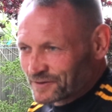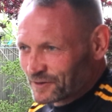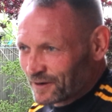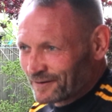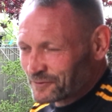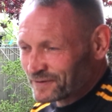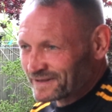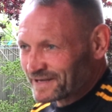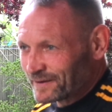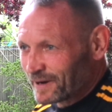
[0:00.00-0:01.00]
So
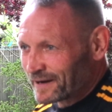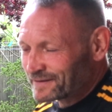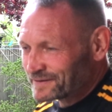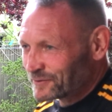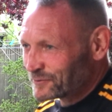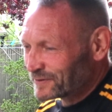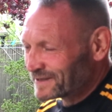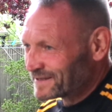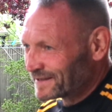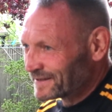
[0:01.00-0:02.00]
110 marathons in
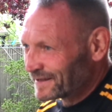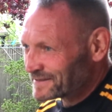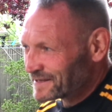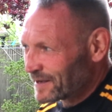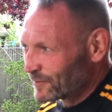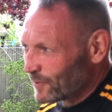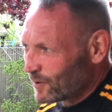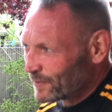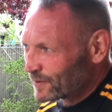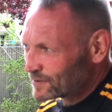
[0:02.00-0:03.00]
110 days came
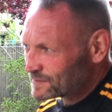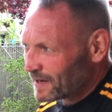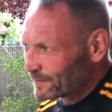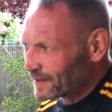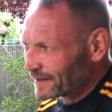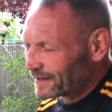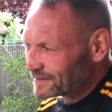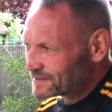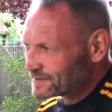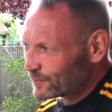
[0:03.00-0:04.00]
about because Macmillan
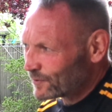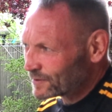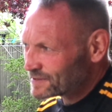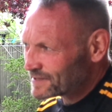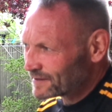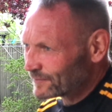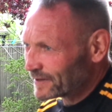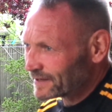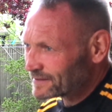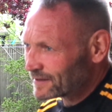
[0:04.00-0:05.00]
Cancer Support
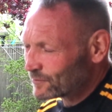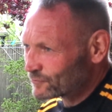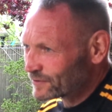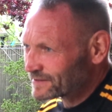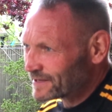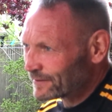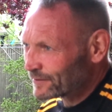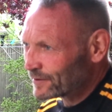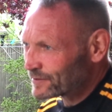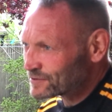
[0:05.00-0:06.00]
celebrate their 110th
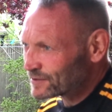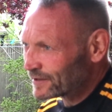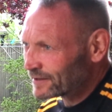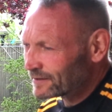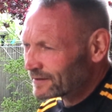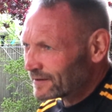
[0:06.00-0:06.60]
year this year.